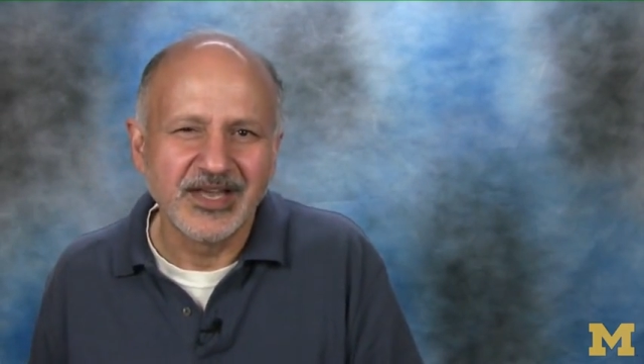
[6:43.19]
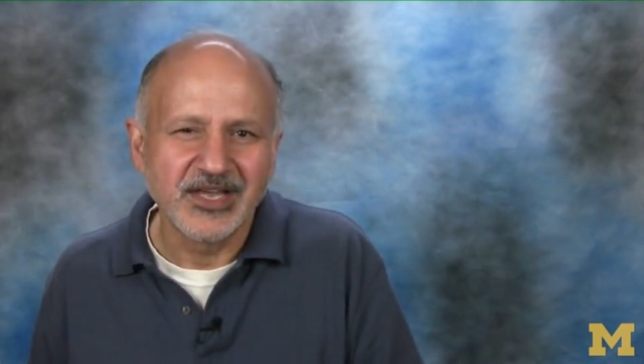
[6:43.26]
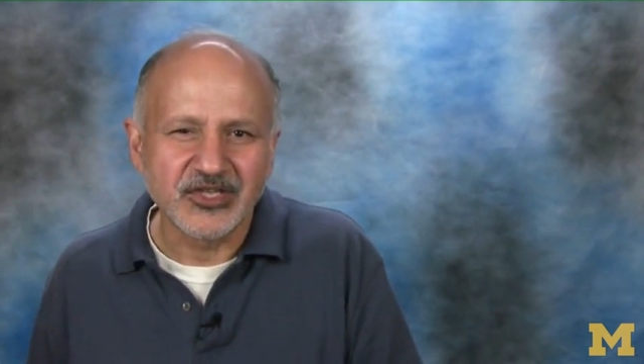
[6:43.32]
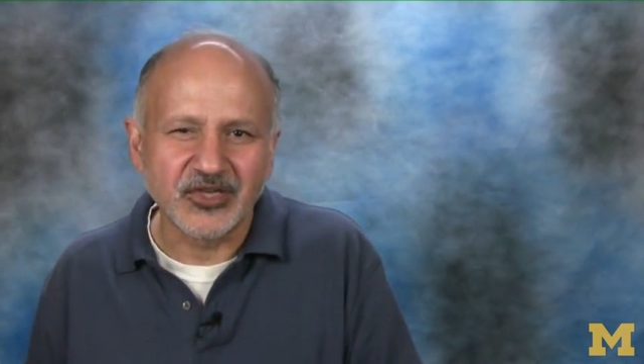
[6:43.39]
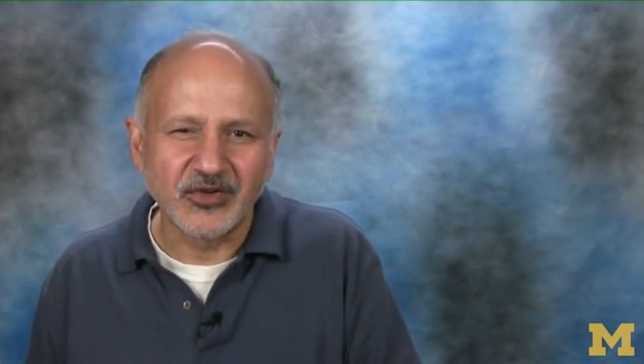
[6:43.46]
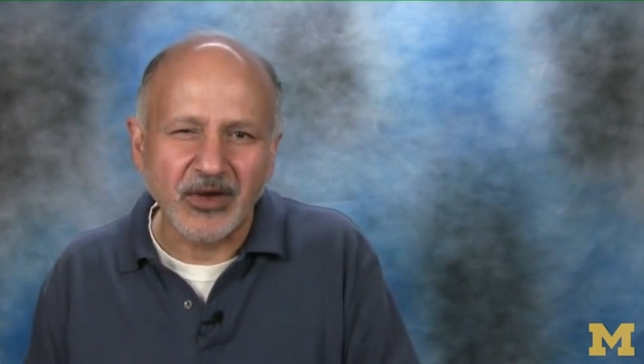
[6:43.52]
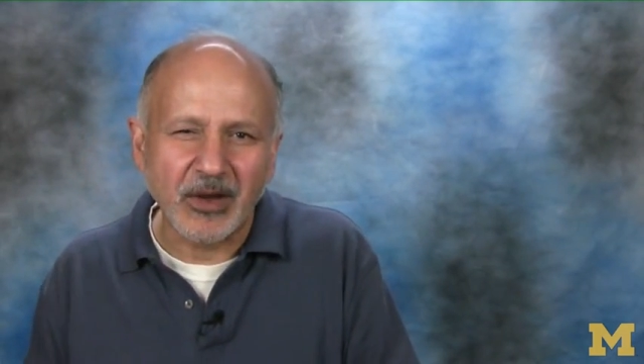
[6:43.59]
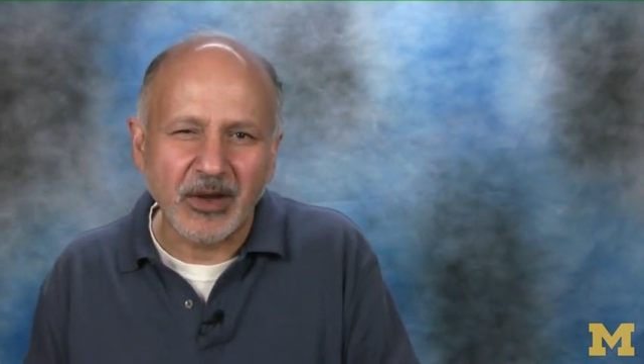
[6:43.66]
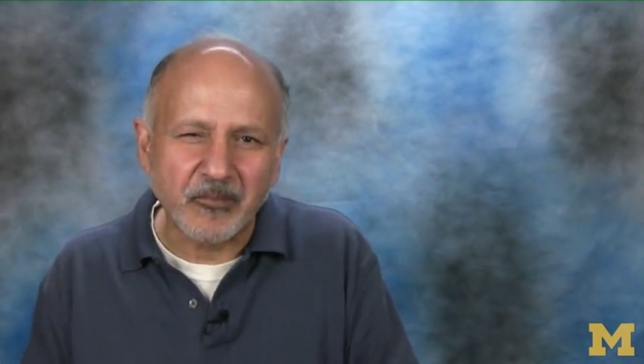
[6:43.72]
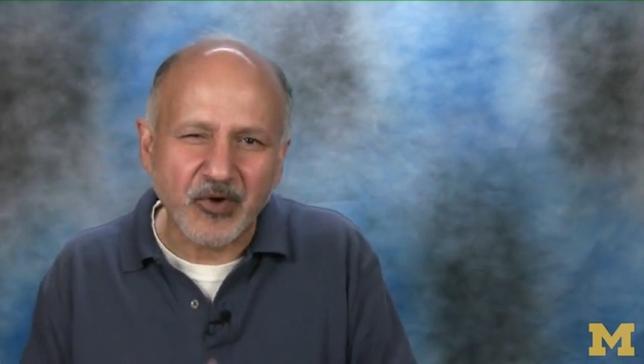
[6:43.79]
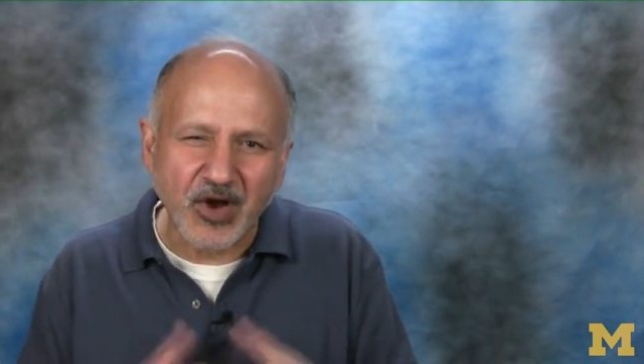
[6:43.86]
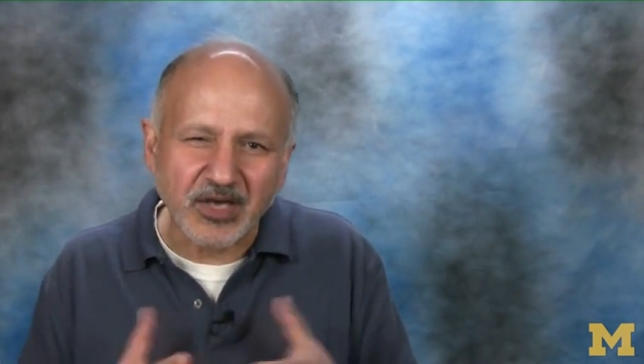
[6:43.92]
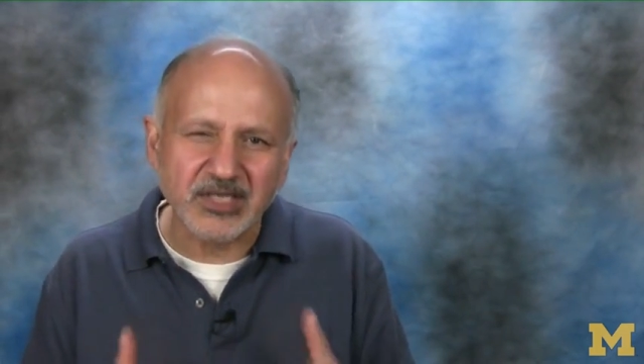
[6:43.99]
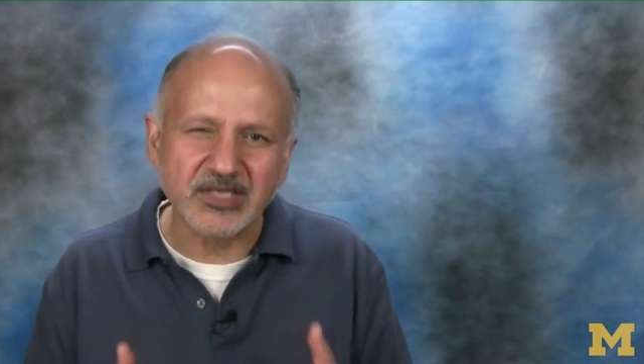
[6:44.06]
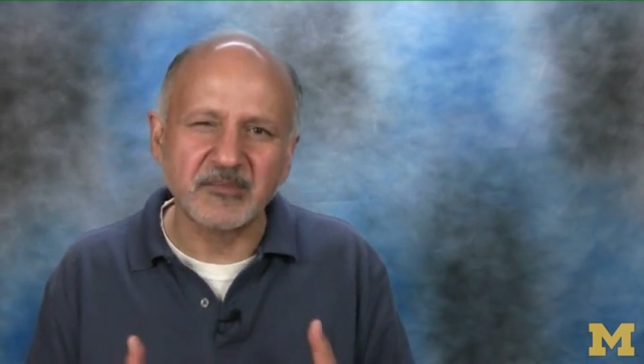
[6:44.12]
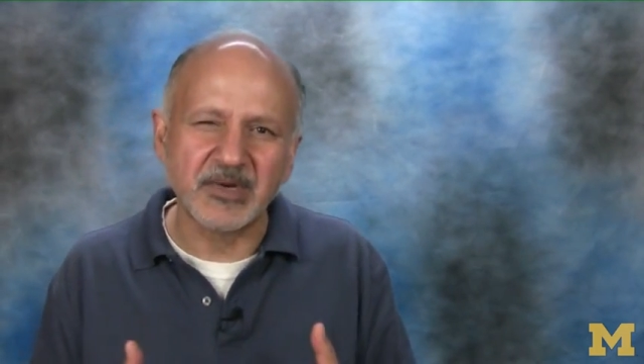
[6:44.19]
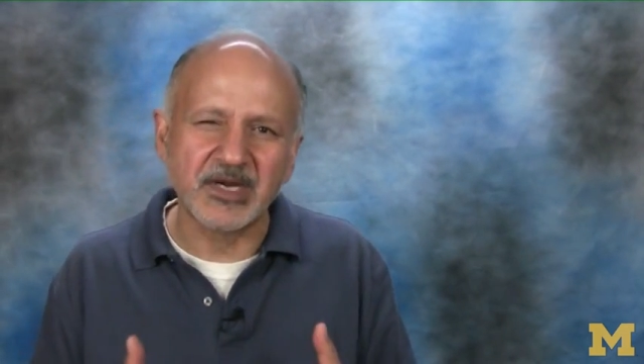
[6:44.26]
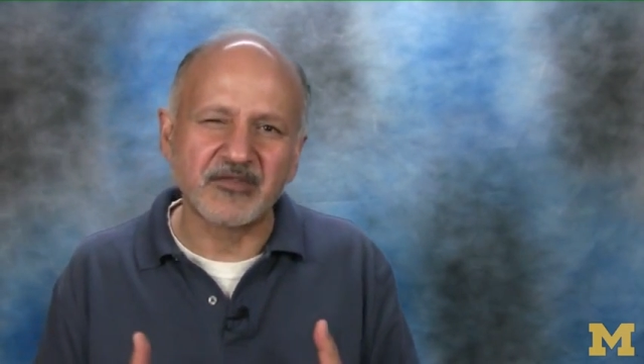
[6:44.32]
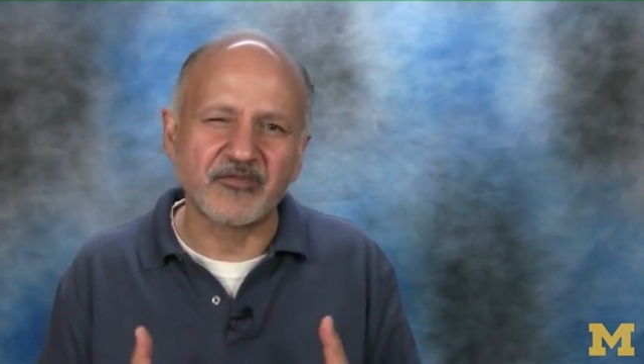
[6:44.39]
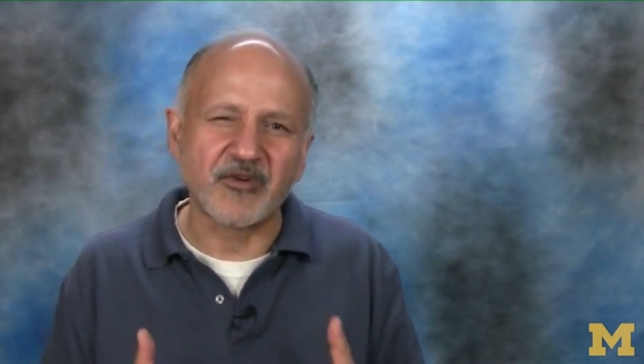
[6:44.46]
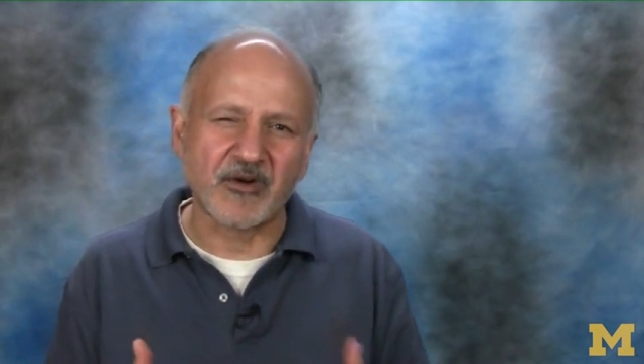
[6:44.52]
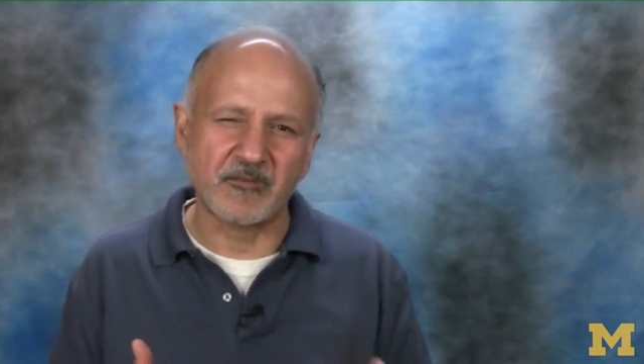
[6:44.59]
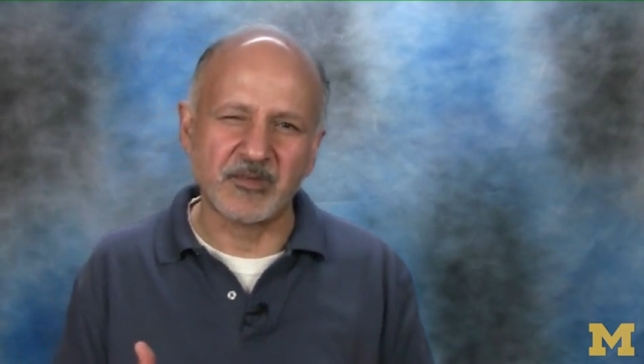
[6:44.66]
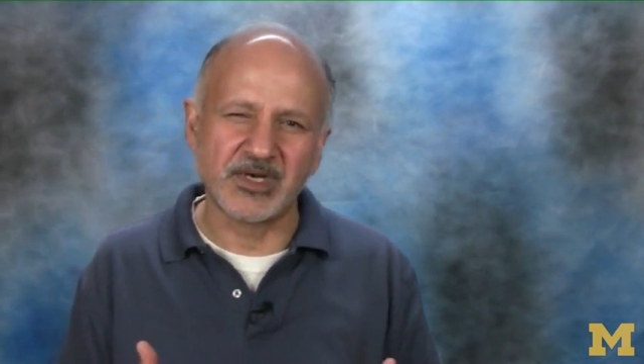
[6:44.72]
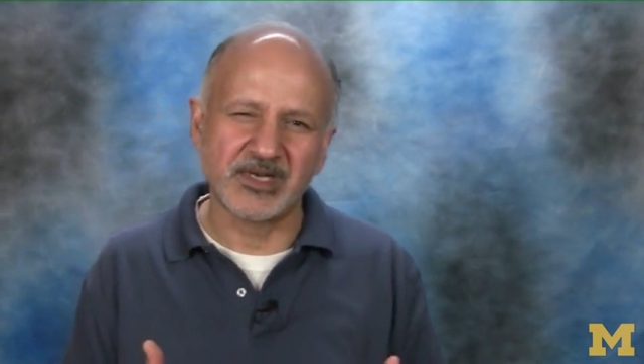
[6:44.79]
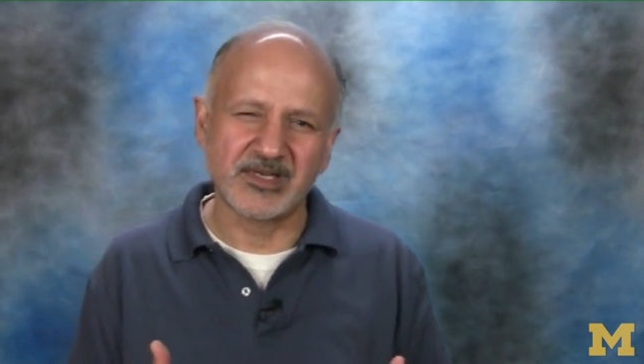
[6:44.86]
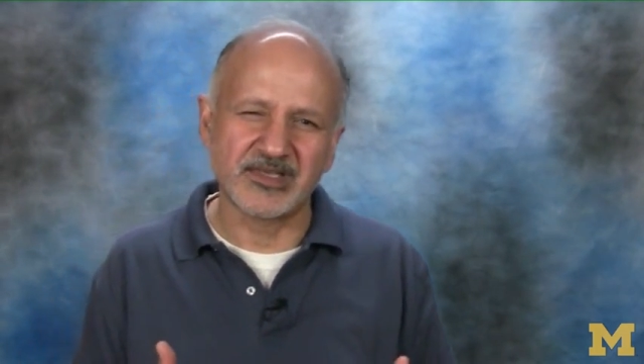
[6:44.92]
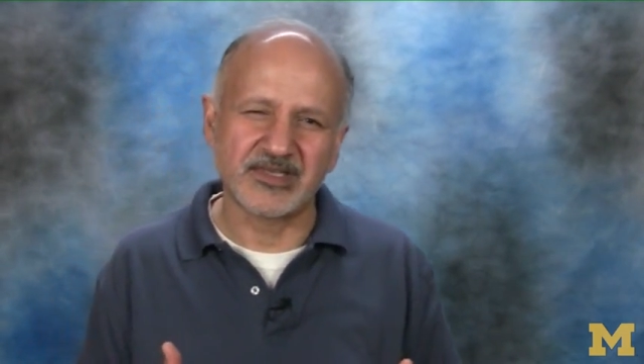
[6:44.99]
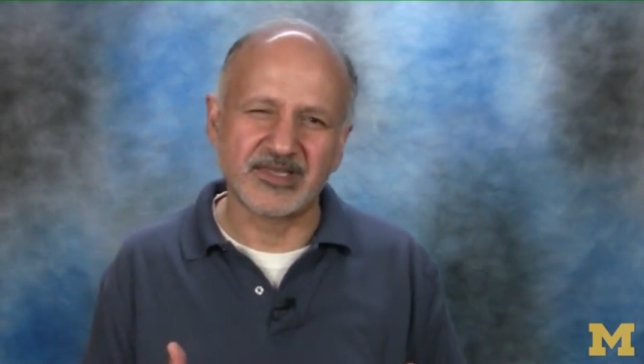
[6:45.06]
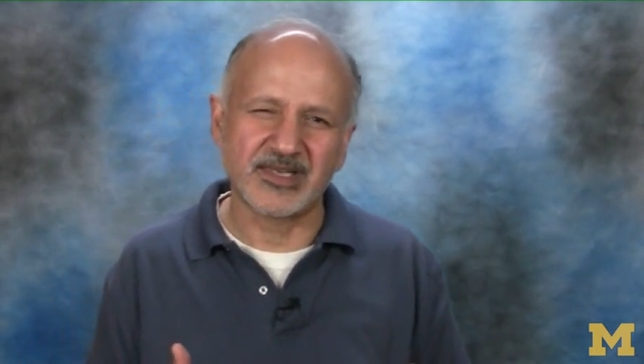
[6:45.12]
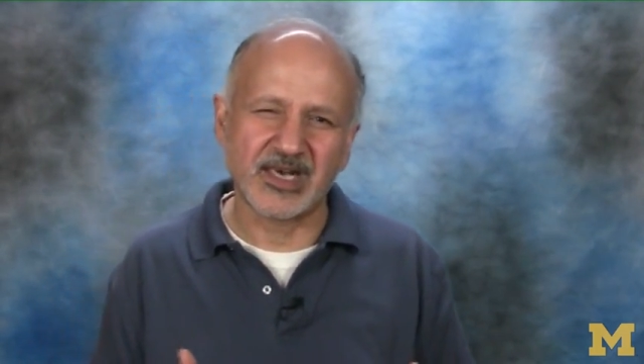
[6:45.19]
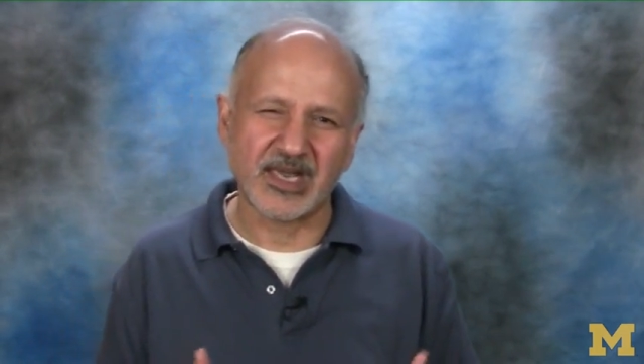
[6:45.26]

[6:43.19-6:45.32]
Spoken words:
So approximate formulas